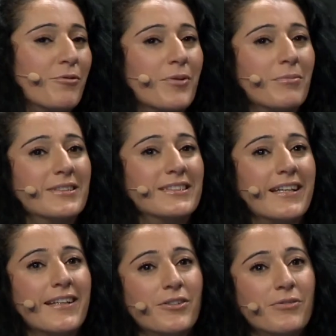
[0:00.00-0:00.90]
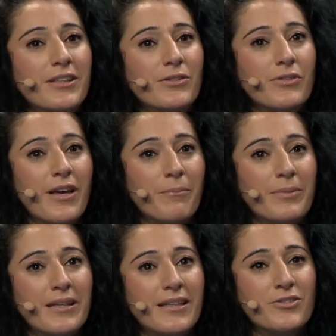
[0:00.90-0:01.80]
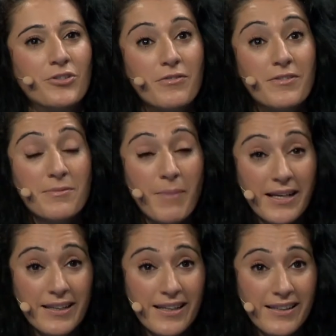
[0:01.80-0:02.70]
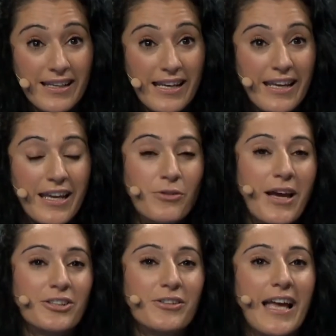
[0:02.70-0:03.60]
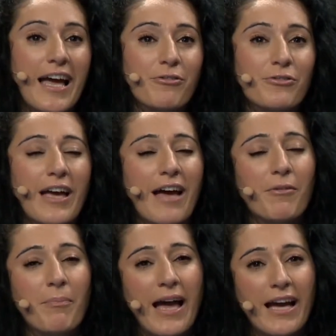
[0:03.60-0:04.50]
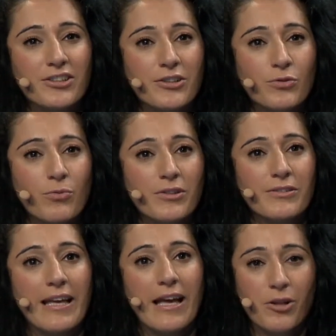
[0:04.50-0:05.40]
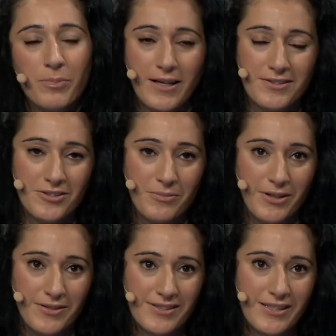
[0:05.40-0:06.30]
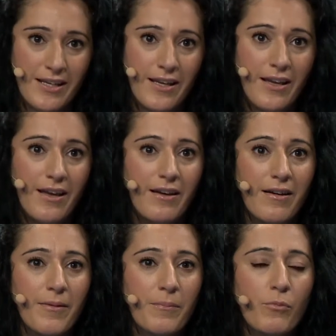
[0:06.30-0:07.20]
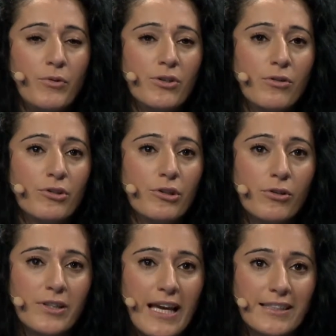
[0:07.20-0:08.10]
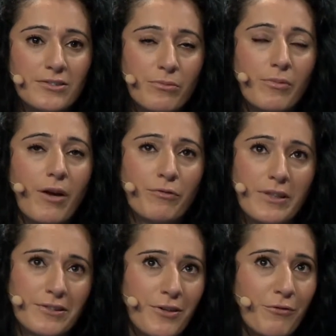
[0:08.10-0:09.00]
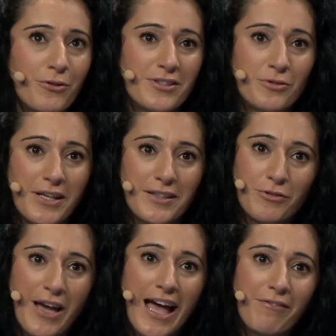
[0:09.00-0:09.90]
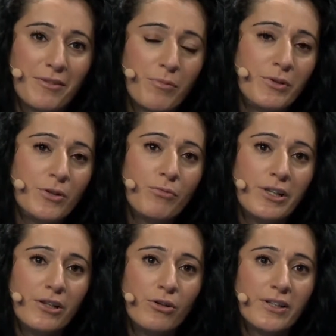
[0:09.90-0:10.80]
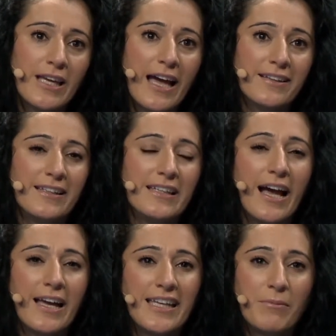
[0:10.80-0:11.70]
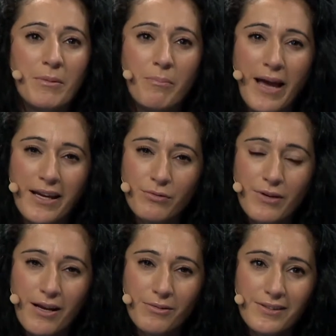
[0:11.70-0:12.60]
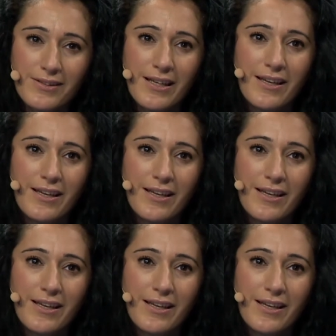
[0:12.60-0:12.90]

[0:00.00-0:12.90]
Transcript: would probably say that you need to be service-minded, and you actually have to have a passion to wanting to help customers. We don't look at, of course it's great if you have it, but we don't really look at any iGaming background